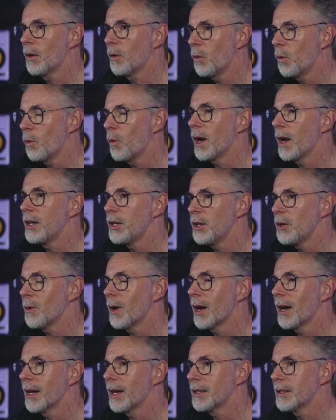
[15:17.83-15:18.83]
when
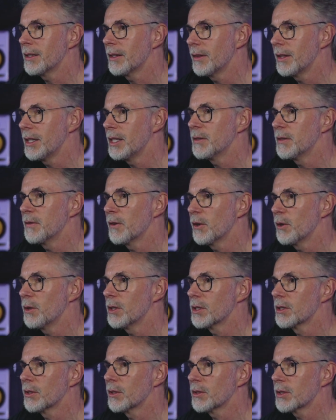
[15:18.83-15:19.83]
you add these
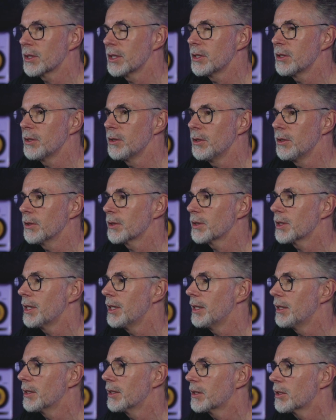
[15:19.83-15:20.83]
various sources to your
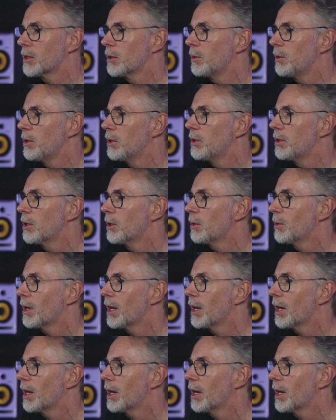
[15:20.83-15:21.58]
scenes. So you don't